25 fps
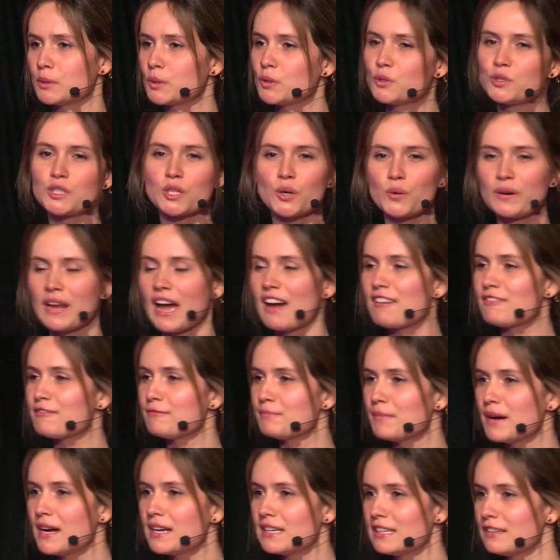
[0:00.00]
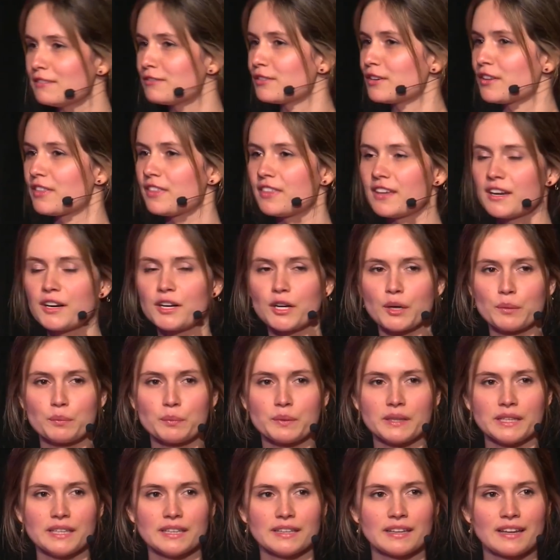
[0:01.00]
who don't have money for
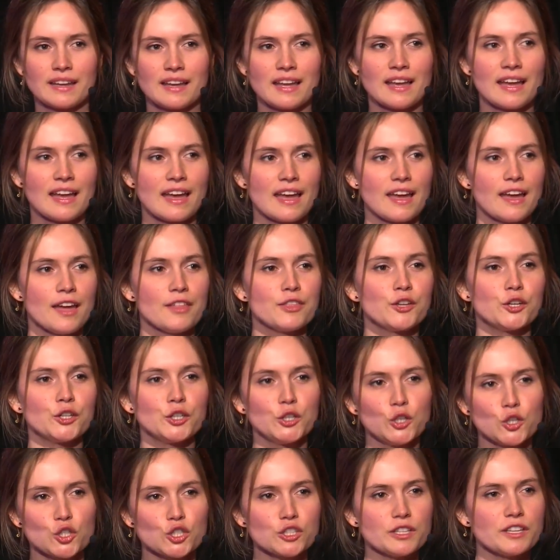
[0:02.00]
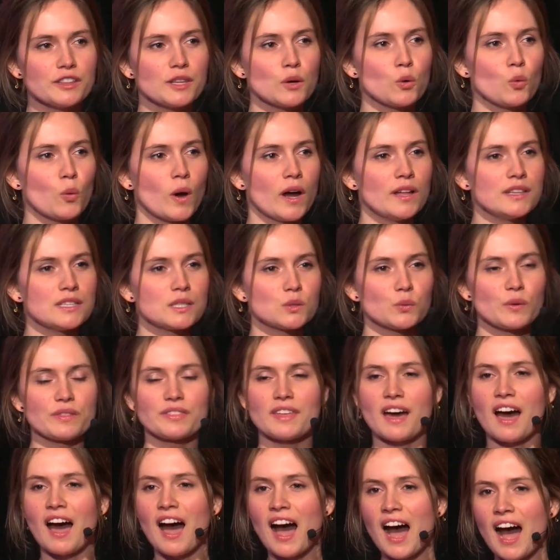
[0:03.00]
therapy, and they're usually the ones with the
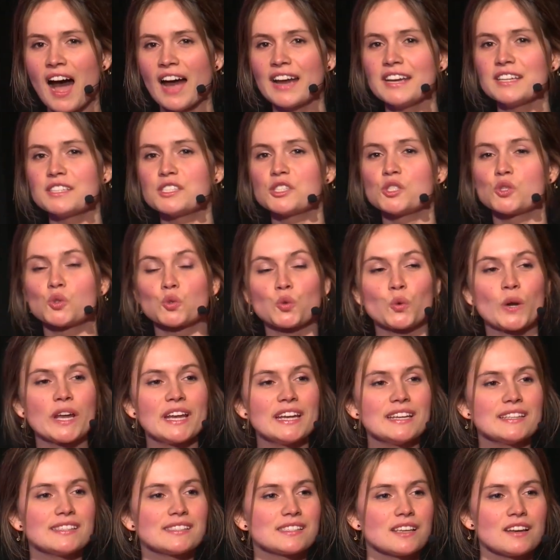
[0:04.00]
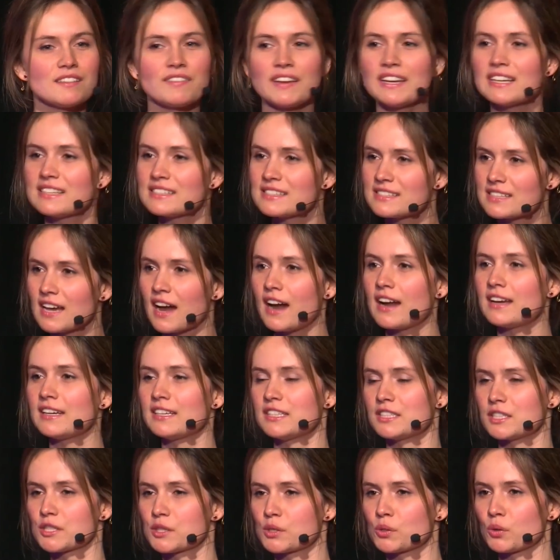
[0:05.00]
highest rates of anxiety
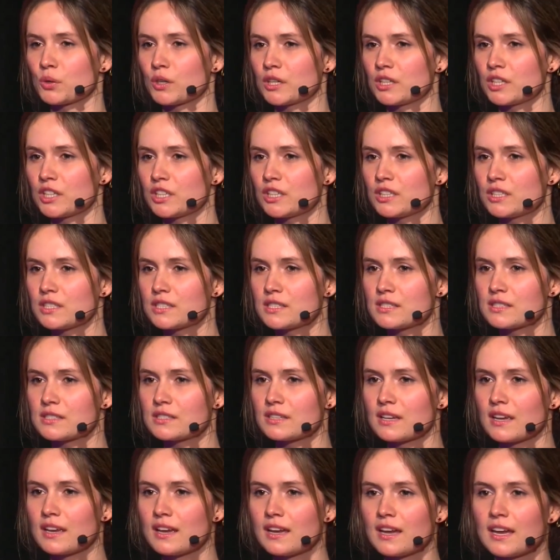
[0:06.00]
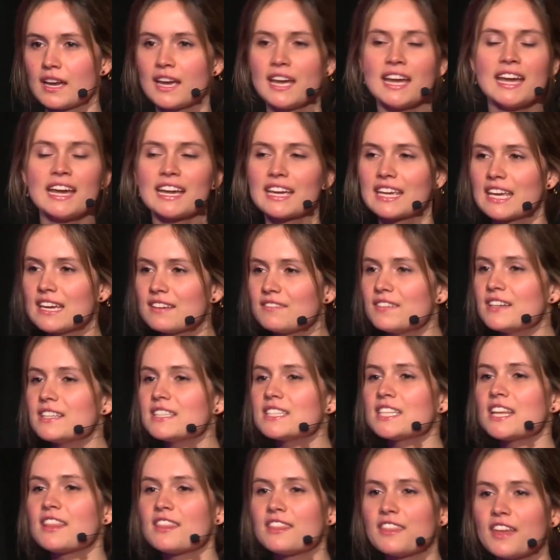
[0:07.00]
disorders. Give it
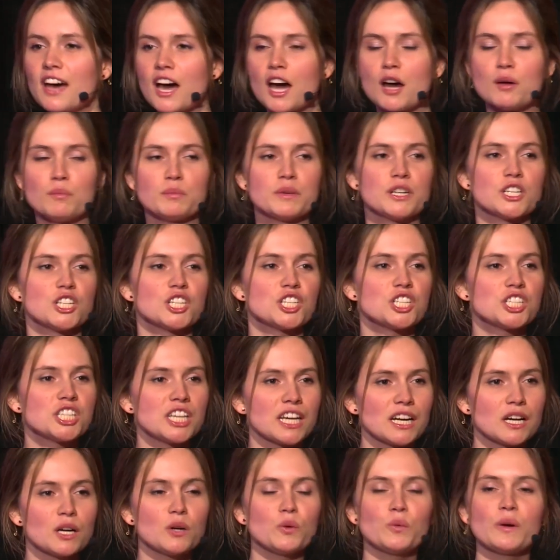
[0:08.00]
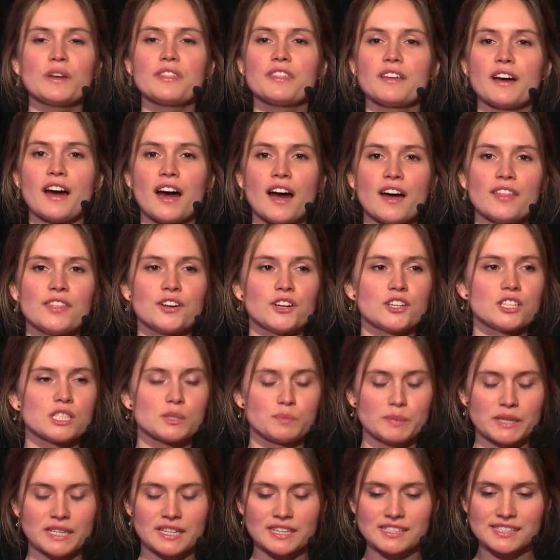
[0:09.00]
to them, share it with others,
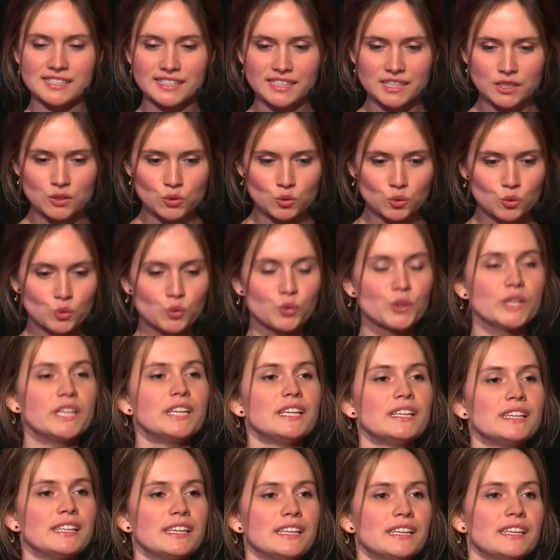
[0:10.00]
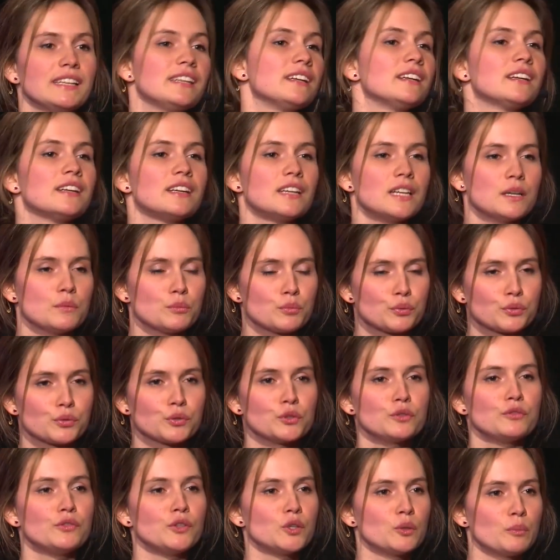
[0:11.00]
because it can really
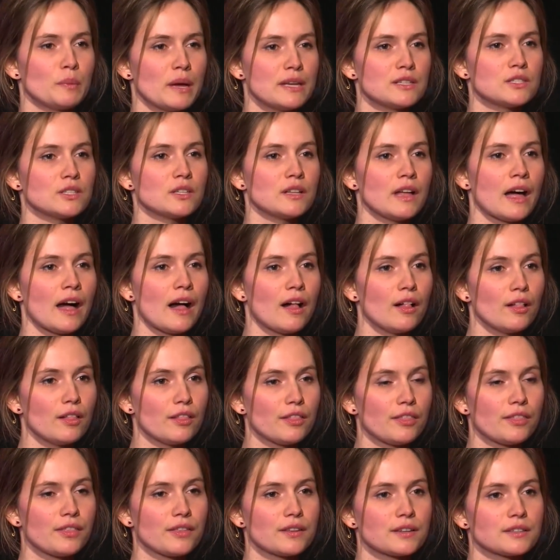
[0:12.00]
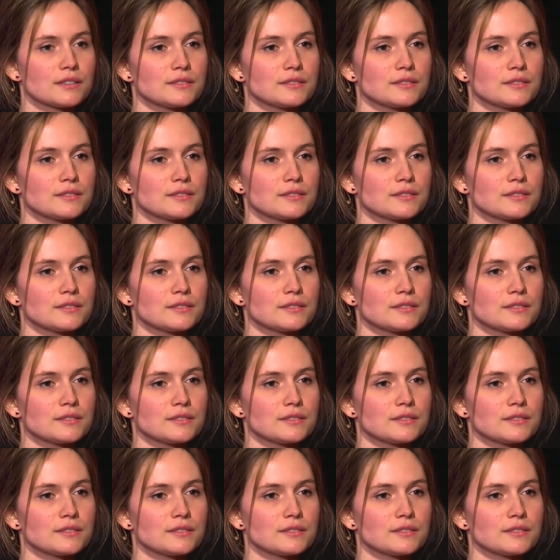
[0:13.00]
improve your mental health.